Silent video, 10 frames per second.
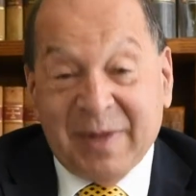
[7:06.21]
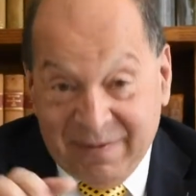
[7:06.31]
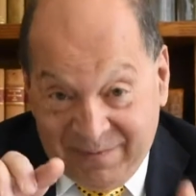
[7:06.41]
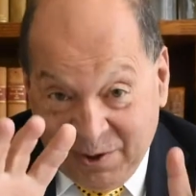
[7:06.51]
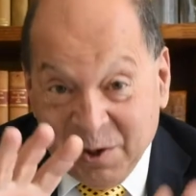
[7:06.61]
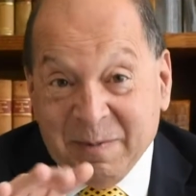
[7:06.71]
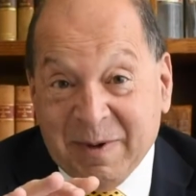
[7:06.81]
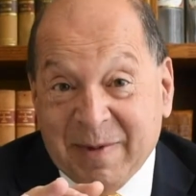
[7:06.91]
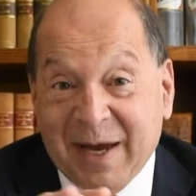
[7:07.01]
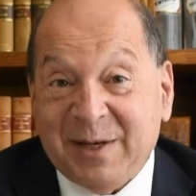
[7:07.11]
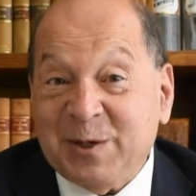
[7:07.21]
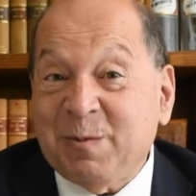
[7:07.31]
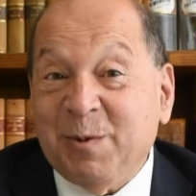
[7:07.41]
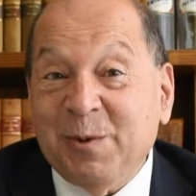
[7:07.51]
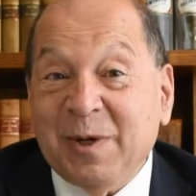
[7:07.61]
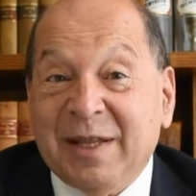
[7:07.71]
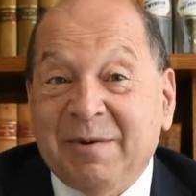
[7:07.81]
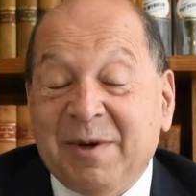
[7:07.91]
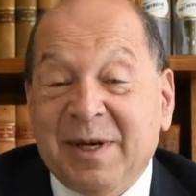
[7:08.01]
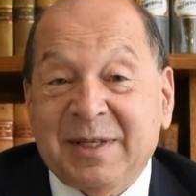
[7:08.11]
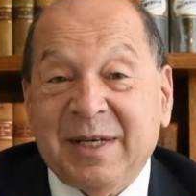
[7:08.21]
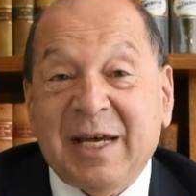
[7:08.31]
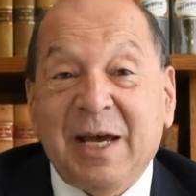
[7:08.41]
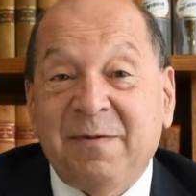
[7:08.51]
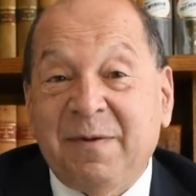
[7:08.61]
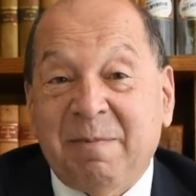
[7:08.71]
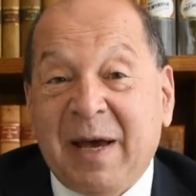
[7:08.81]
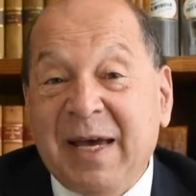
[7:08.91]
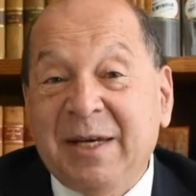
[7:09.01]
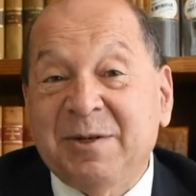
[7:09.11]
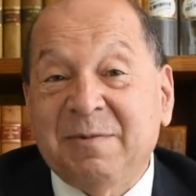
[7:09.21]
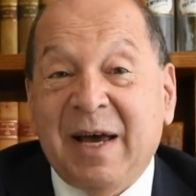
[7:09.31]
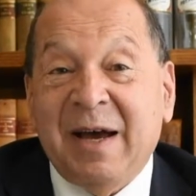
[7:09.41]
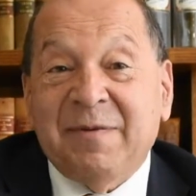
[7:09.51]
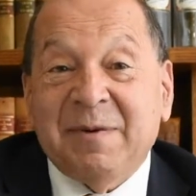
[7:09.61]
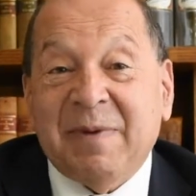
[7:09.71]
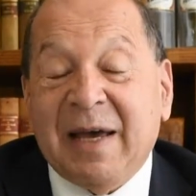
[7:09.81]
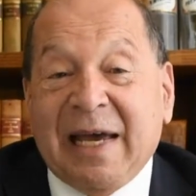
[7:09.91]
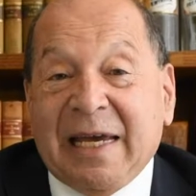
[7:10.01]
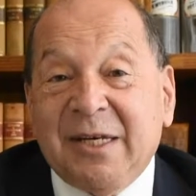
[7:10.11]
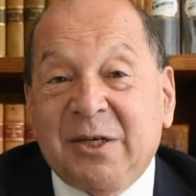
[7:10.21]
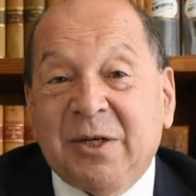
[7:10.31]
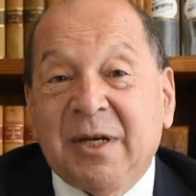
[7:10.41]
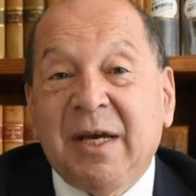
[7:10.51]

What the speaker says: They've got to be made small, otherwise they go for page after page.